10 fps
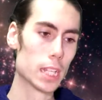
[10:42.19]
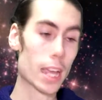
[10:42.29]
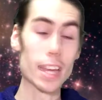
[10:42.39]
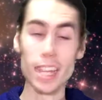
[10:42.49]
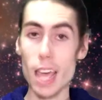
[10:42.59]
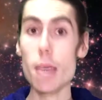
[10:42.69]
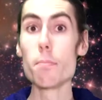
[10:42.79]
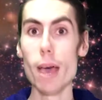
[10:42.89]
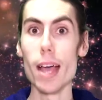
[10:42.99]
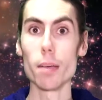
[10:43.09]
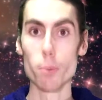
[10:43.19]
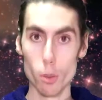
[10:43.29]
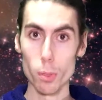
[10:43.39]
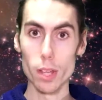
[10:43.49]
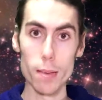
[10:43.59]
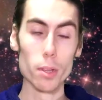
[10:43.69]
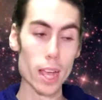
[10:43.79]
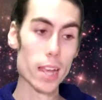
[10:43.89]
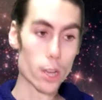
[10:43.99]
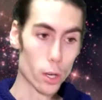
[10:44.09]
and it came back a purple label
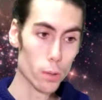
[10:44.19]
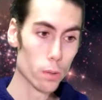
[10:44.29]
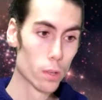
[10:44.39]
8.0,